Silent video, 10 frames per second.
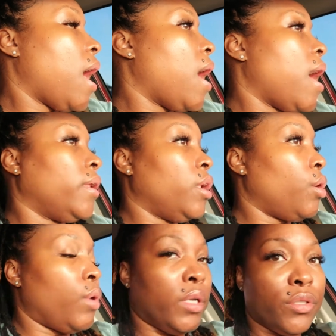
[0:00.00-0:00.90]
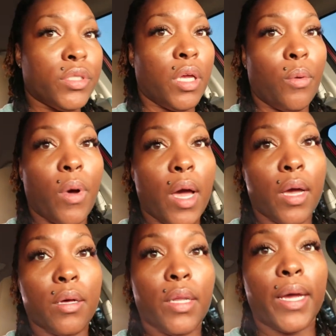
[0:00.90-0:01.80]
I don't understand why.
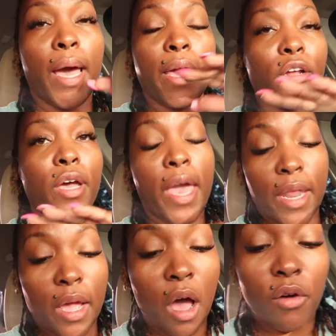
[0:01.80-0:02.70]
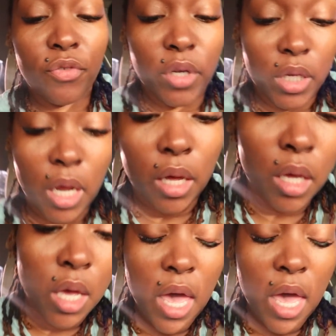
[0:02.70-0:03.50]
Like, I had a headache all freaking day.